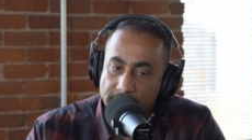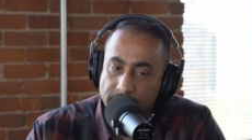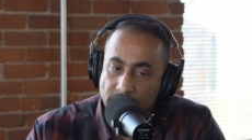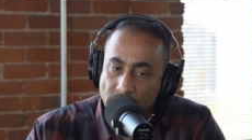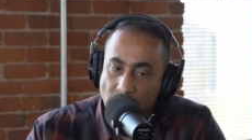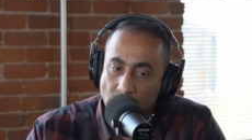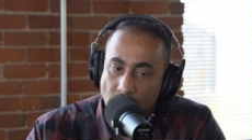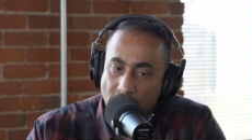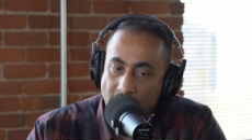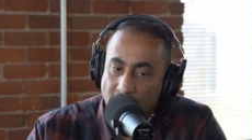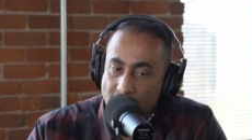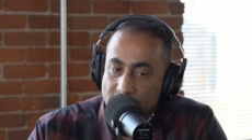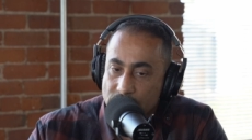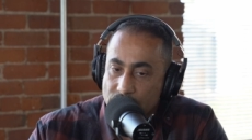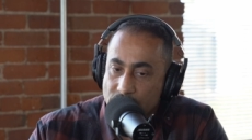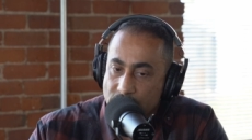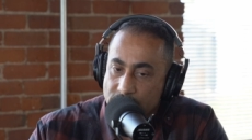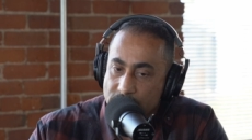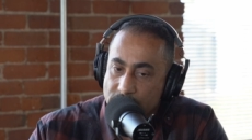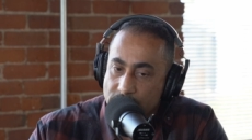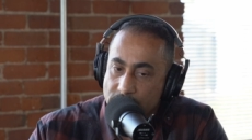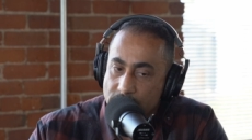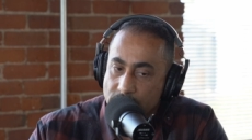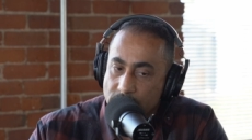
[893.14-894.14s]
you can't
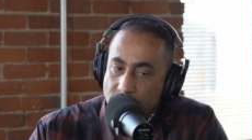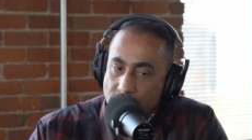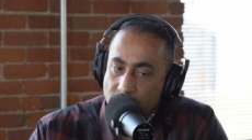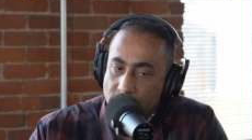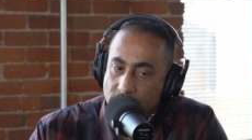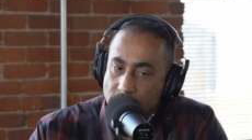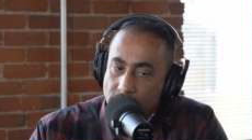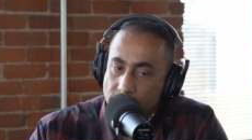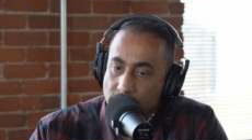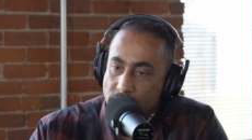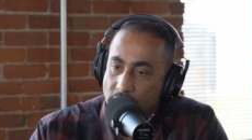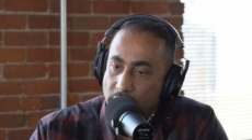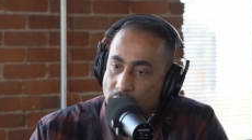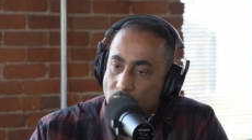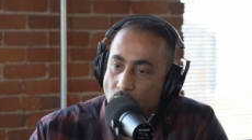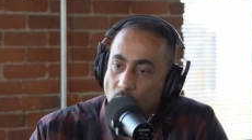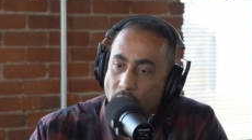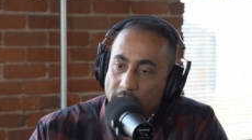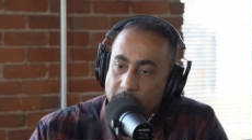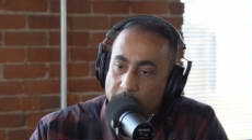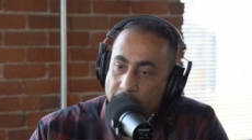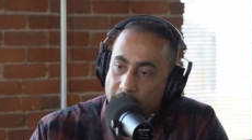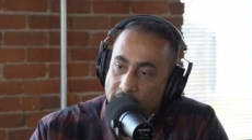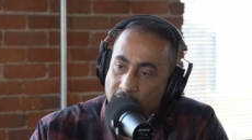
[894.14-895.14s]
just, you know,
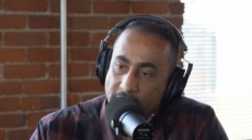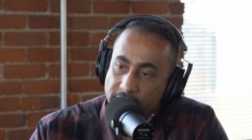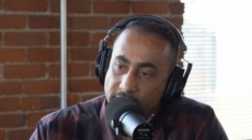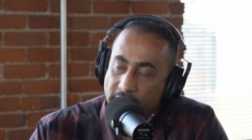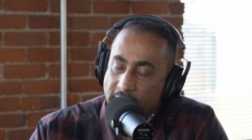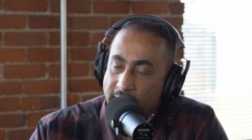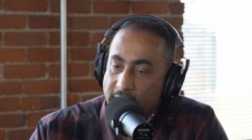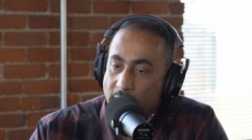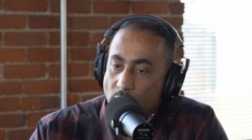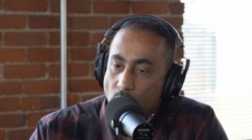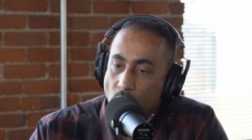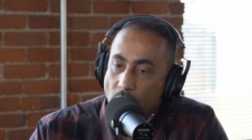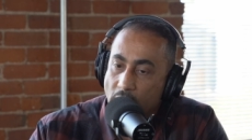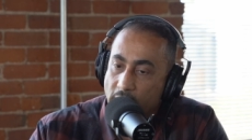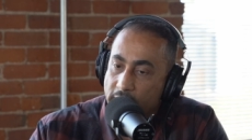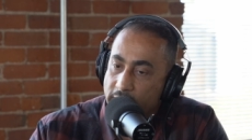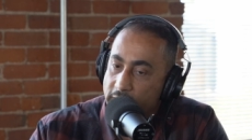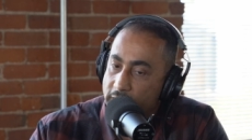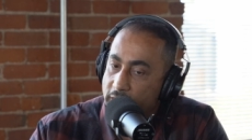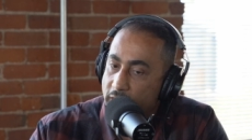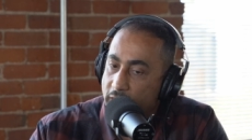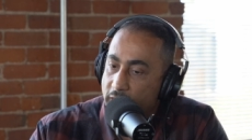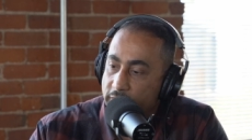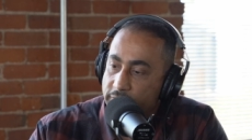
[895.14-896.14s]
wipe it off. You can't walk
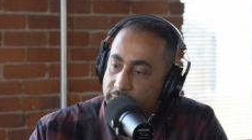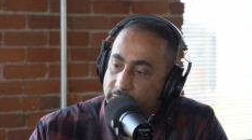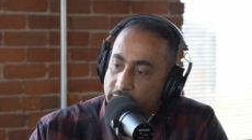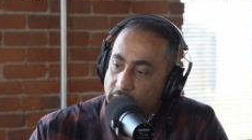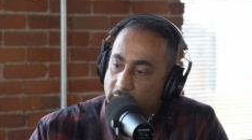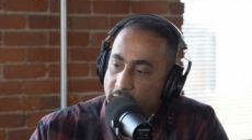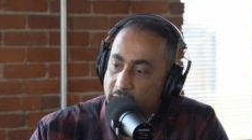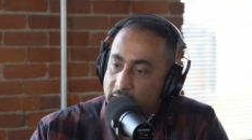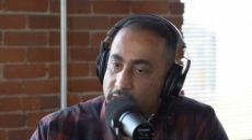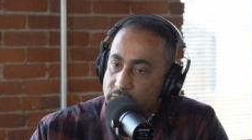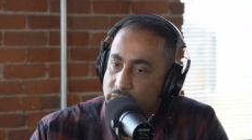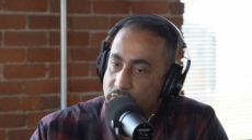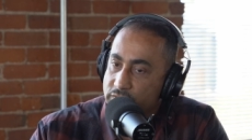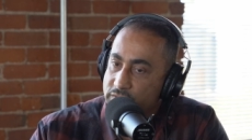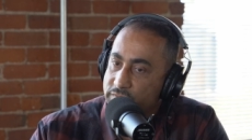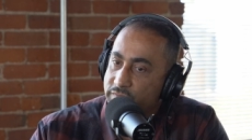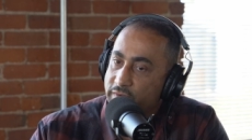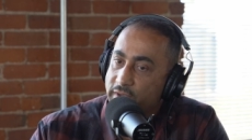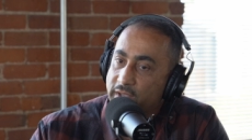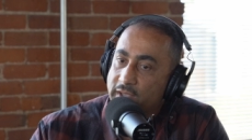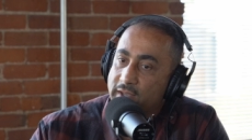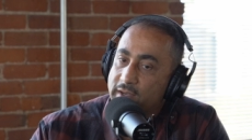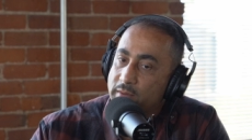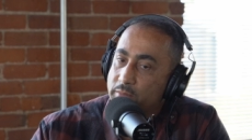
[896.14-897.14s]
it off. You can't just
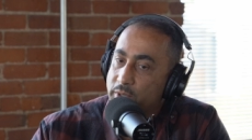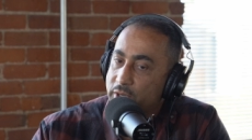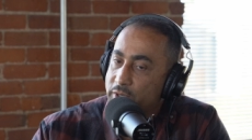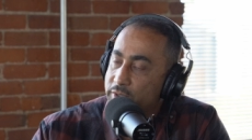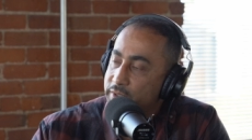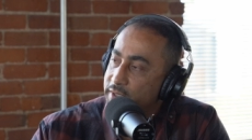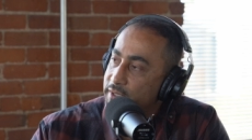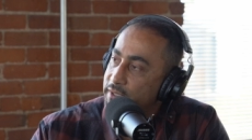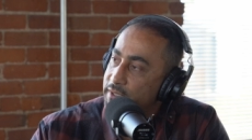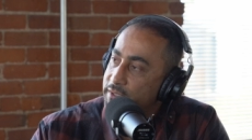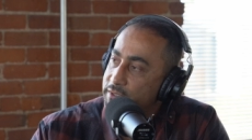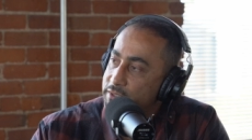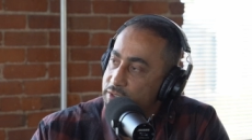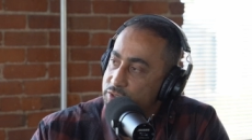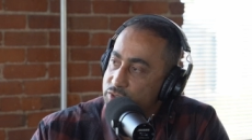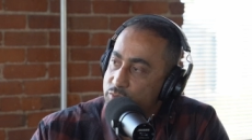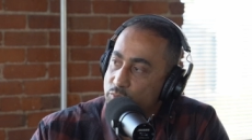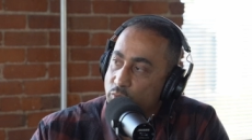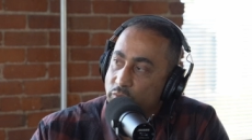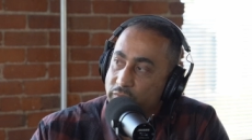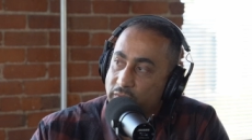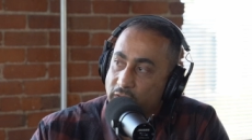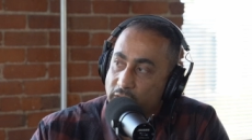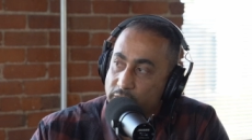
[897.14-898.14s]
forget about it and just
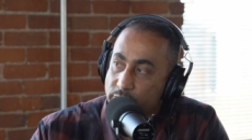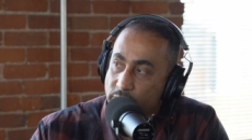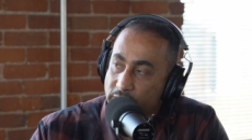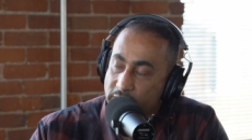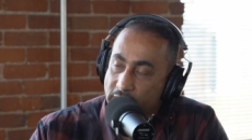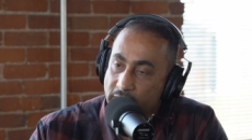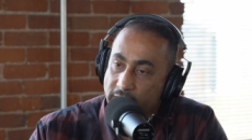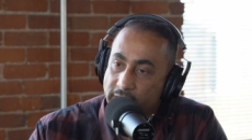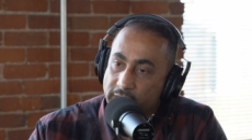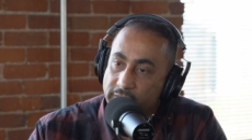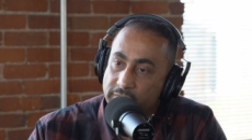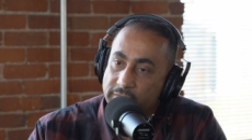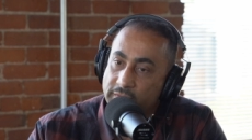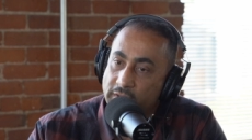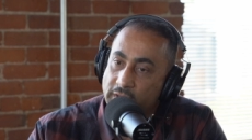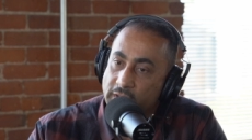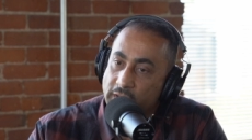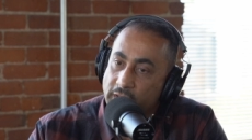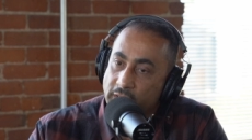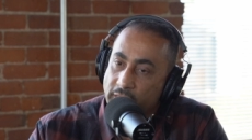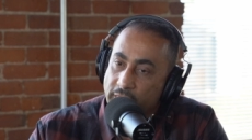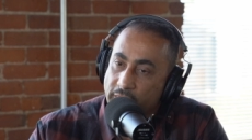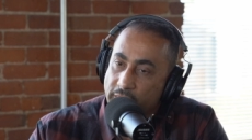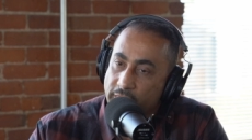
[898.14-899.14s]
move on with life.
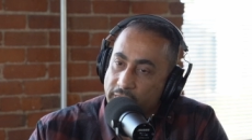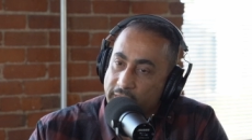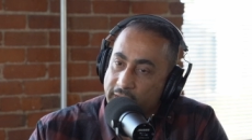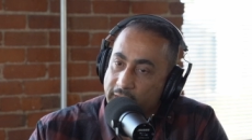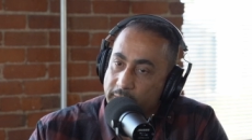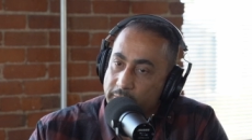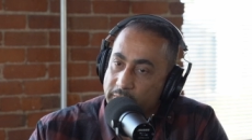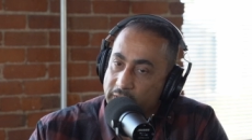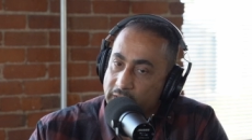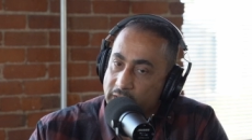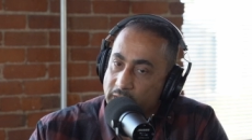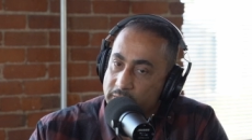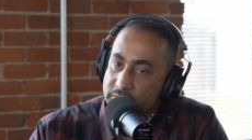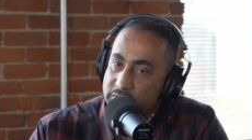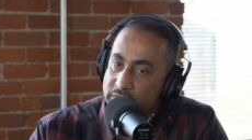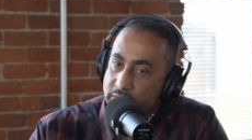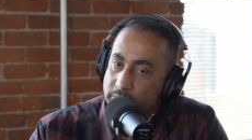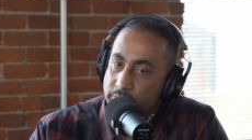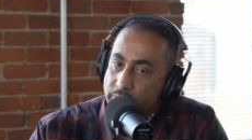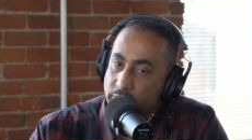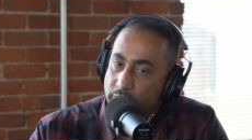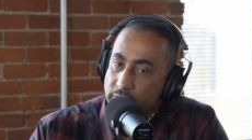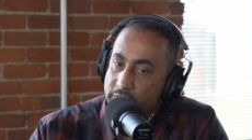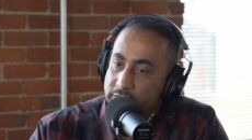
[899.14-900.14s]
That becomes
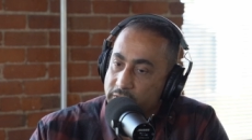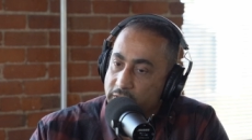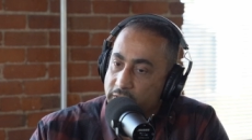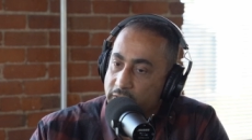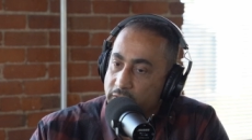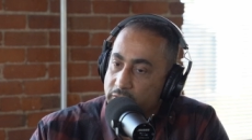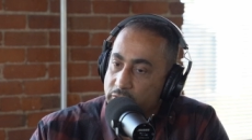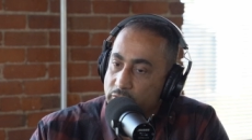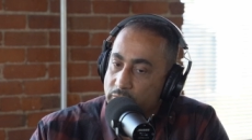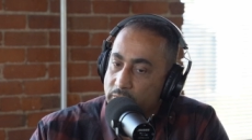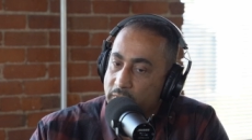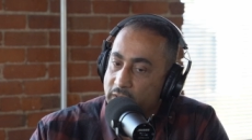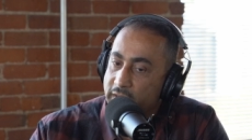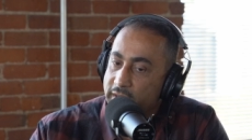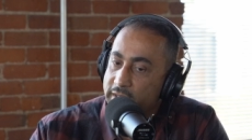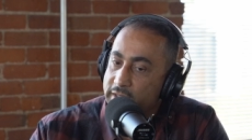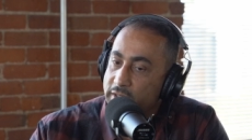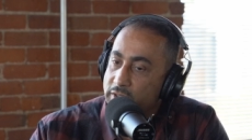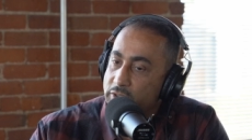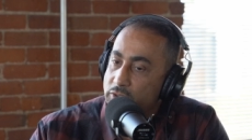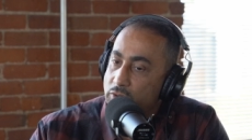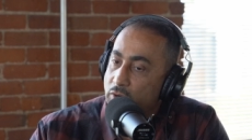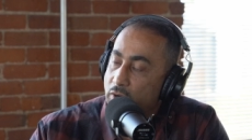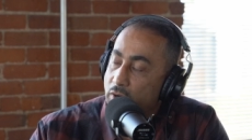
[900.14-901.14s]
imprinted in your mind
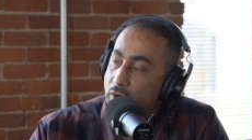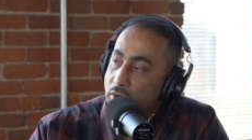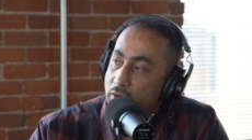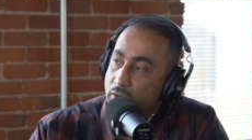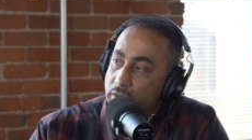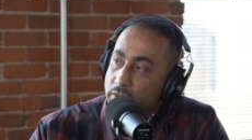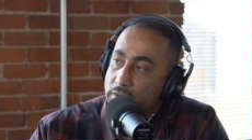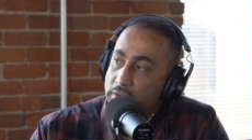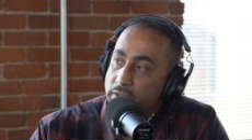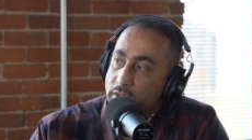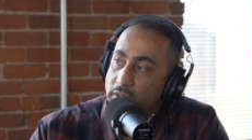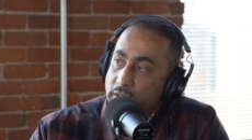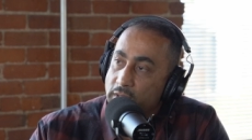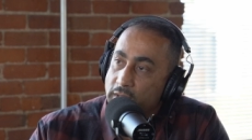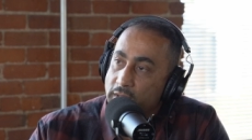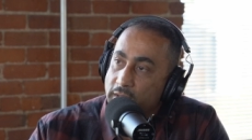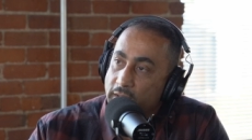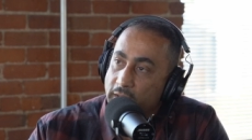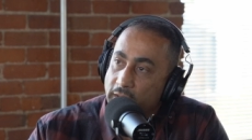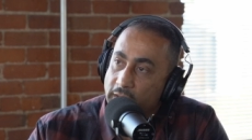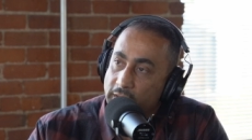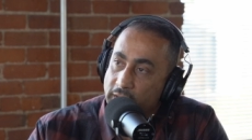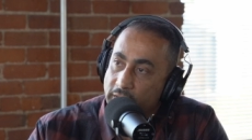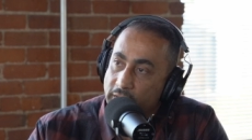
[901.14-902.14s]
and your heart. And